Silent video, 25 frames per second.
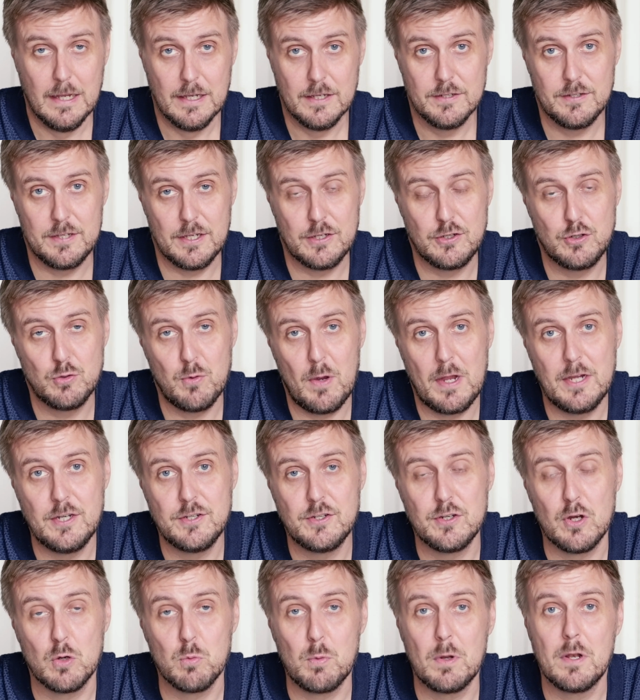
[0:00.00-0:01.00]

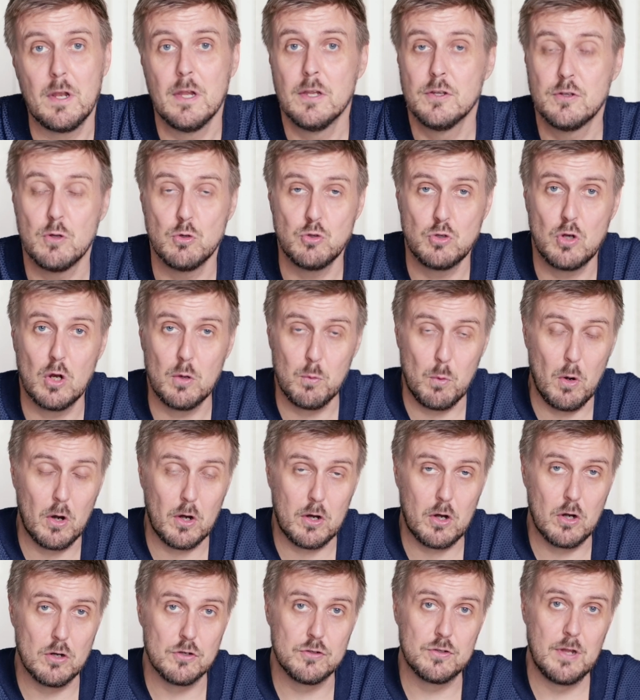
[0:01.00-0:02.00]
situation when social
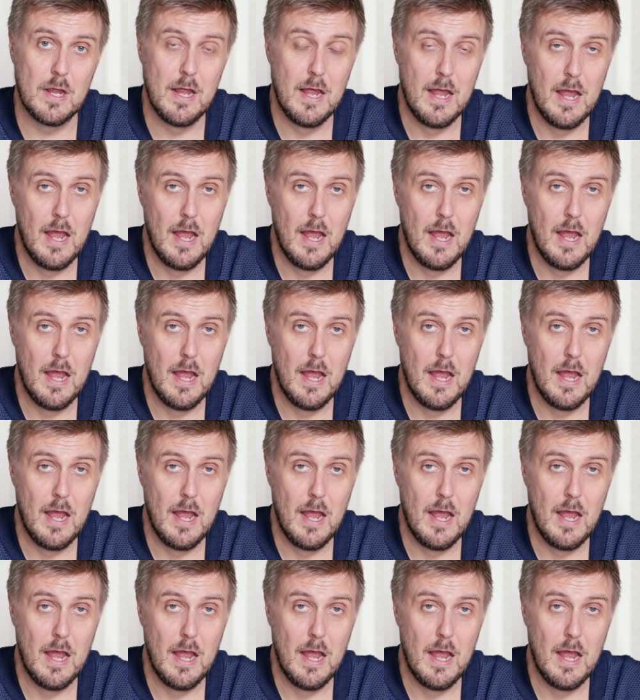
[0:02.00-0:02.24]
workers